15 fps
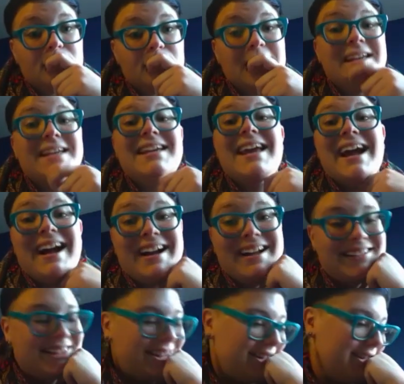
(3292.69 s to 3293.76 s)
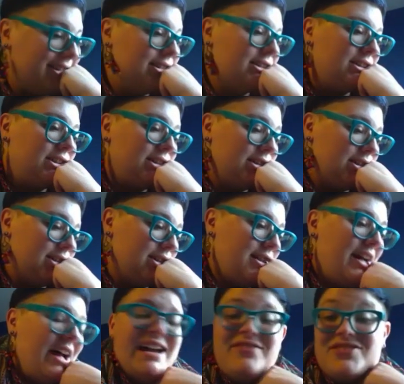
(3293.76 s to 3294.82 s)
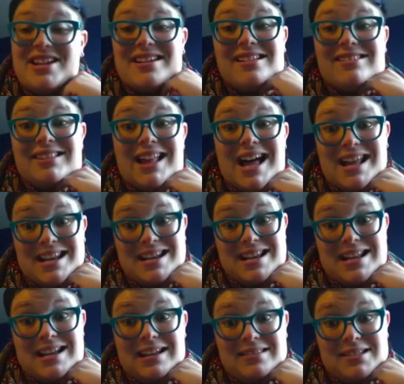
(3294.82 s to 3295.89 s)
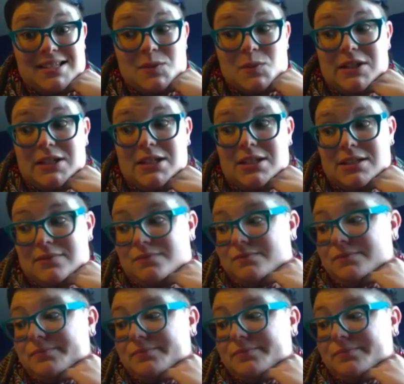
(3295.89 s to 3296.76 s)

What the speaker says: Yeah. I've done a lot of knitting this week.